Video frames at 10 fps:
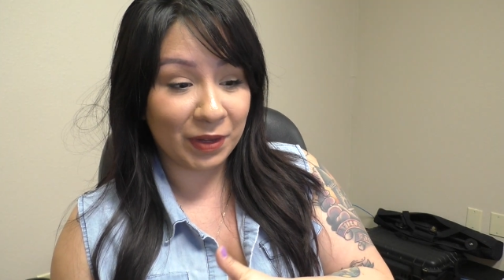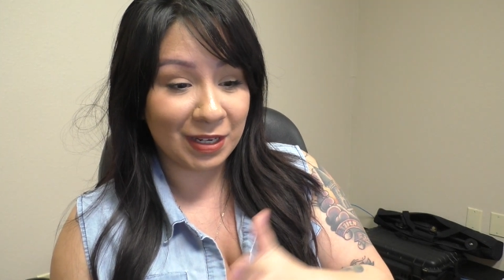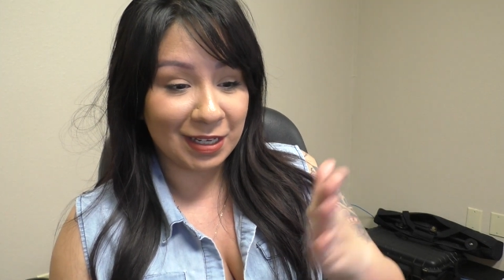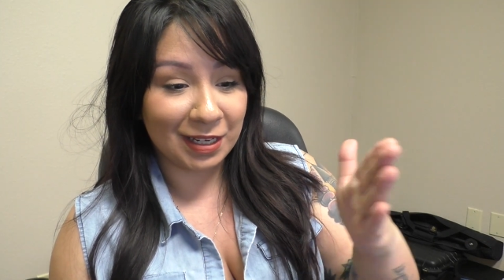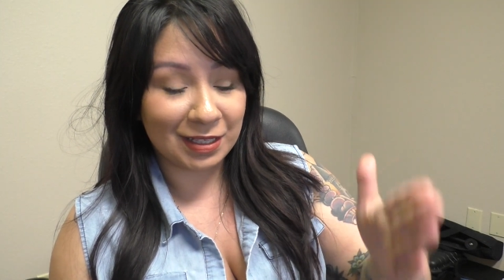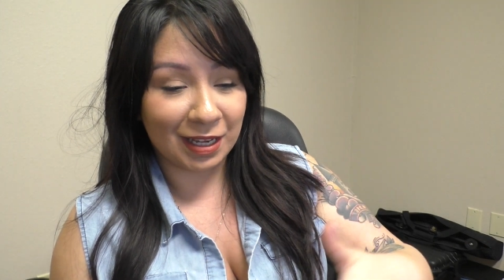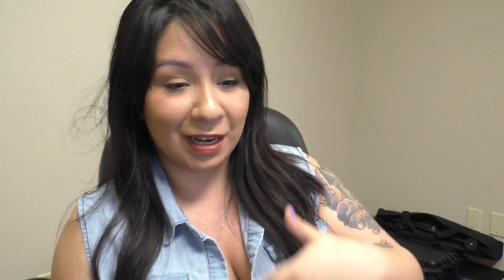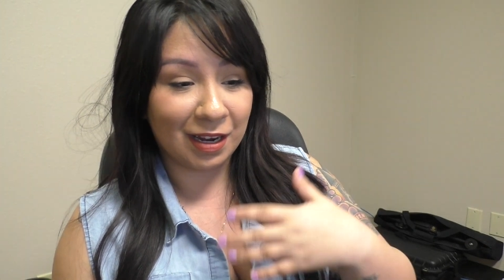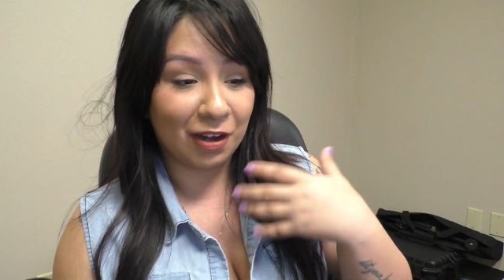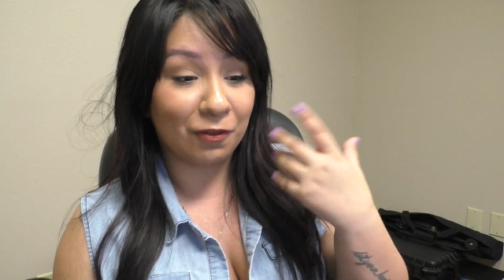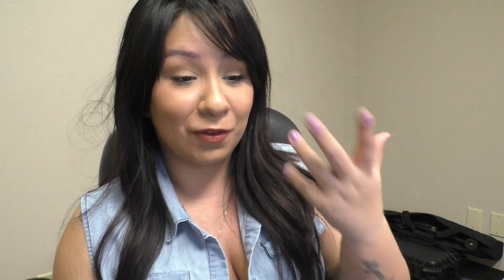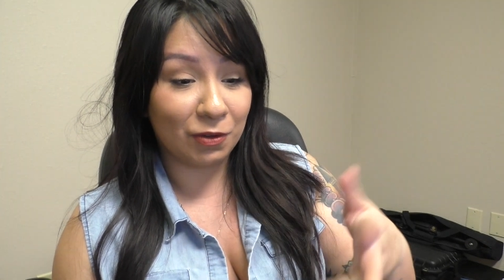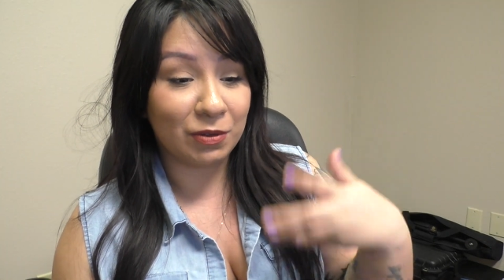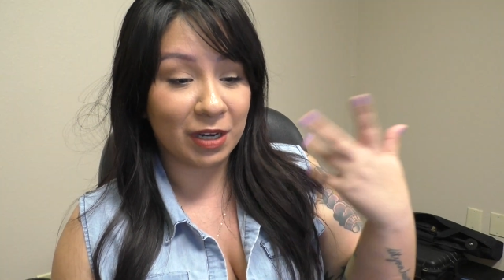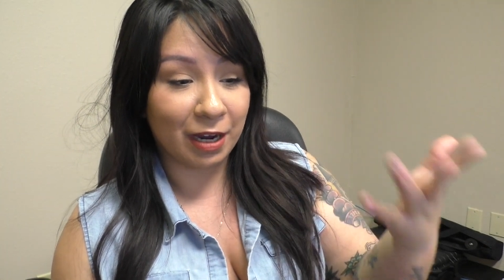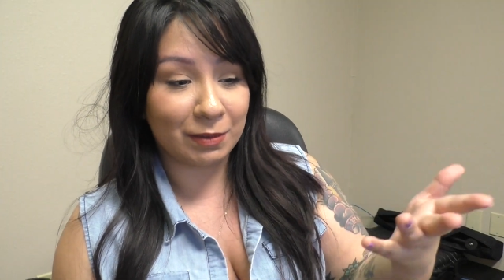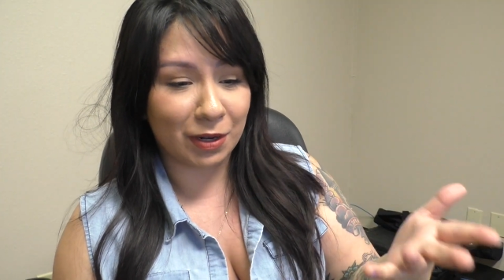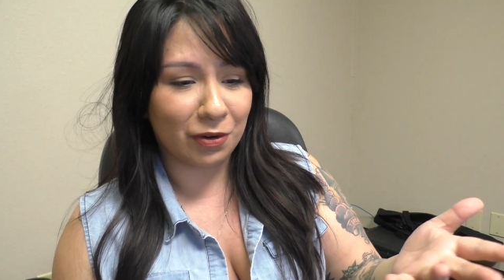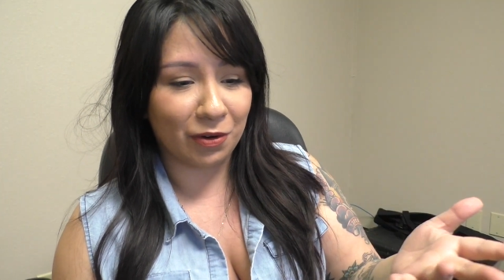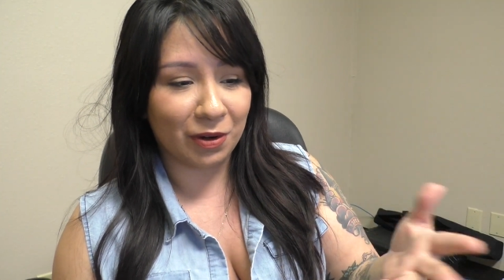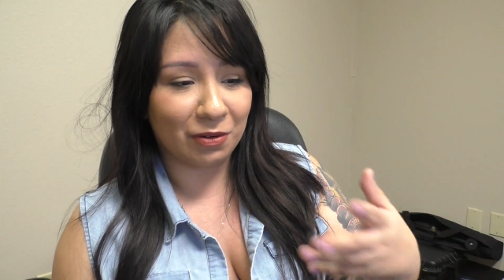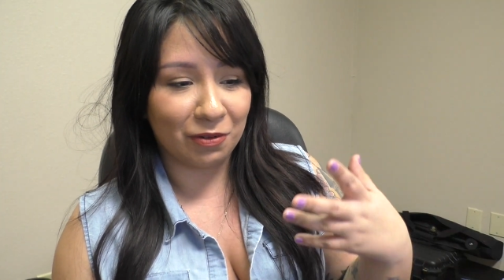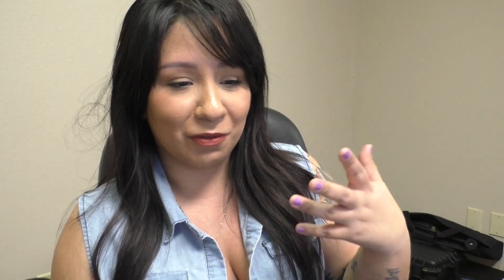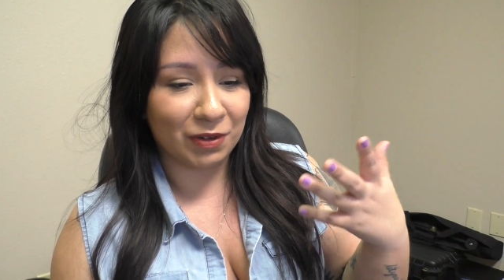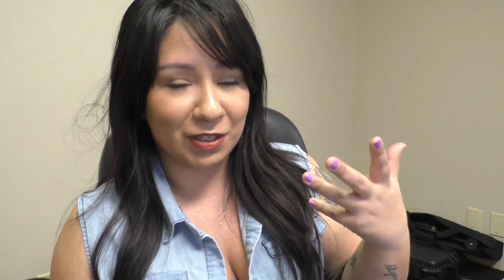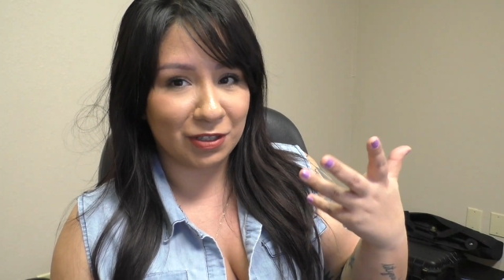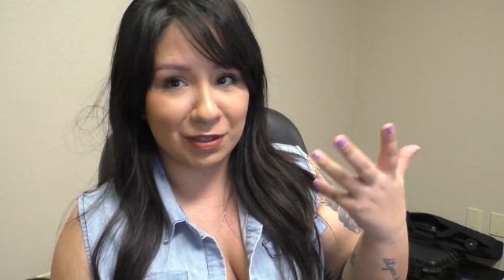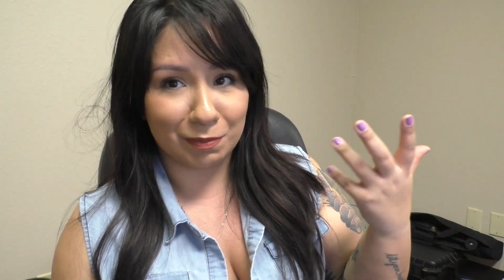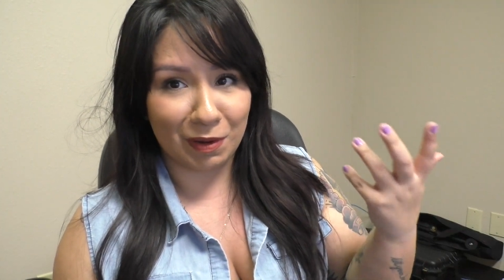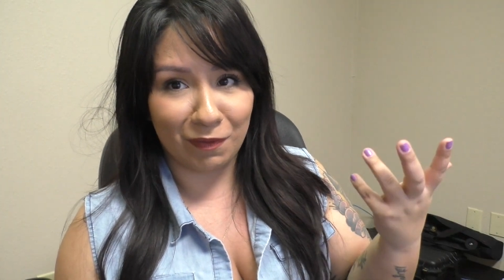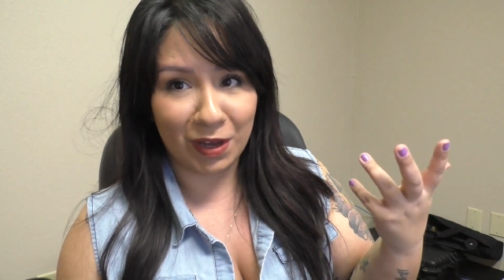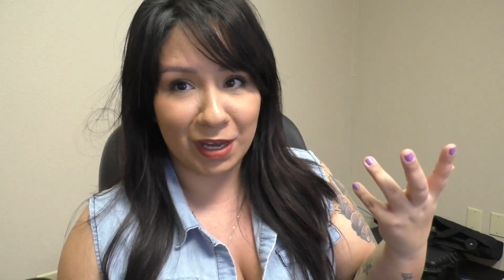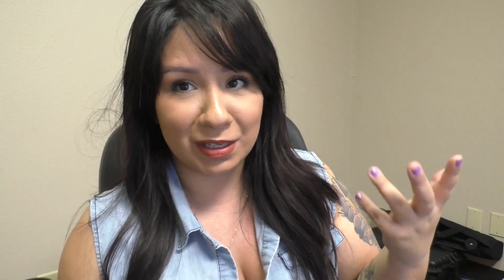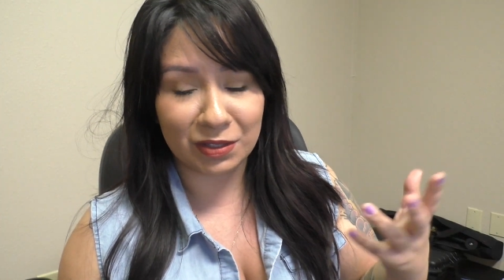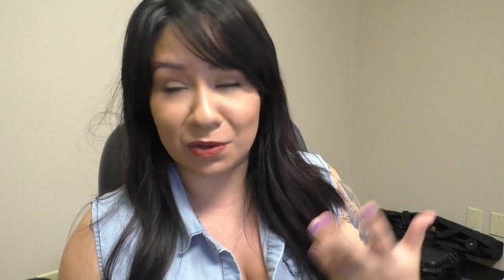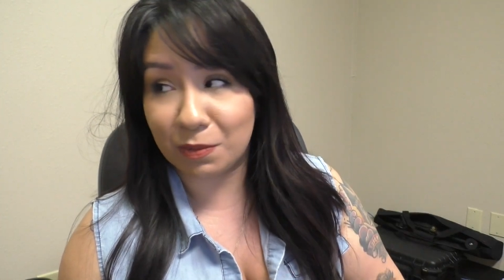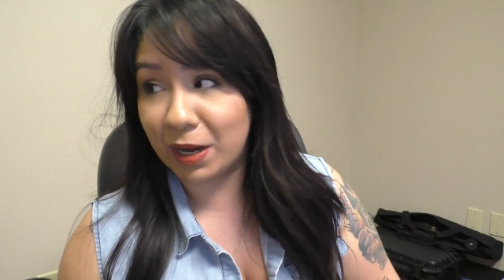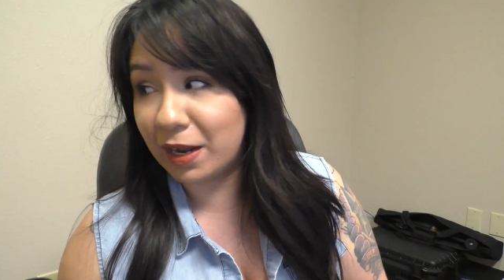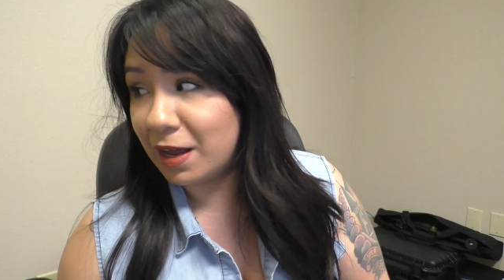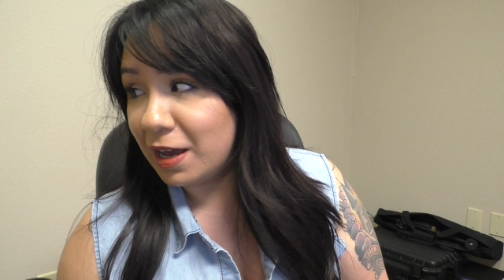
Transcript: It takes like a few times. I don't know if it's just my face or what,